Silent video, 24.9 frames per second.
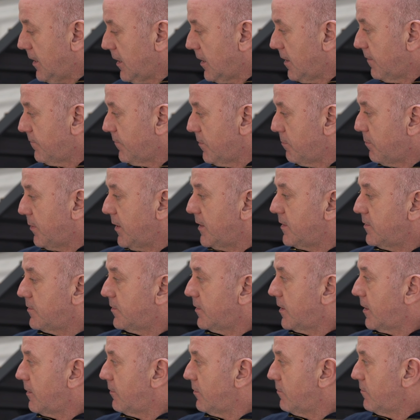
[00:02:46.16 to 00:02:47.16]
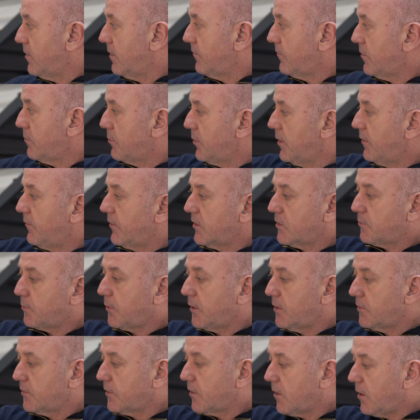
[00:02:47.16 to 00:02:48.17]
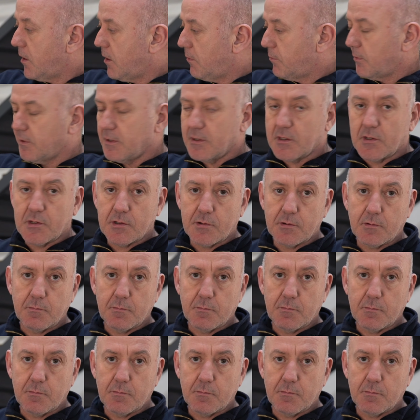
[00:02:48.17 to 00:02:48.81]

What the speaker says: every painted area and every bit of exposed carbon is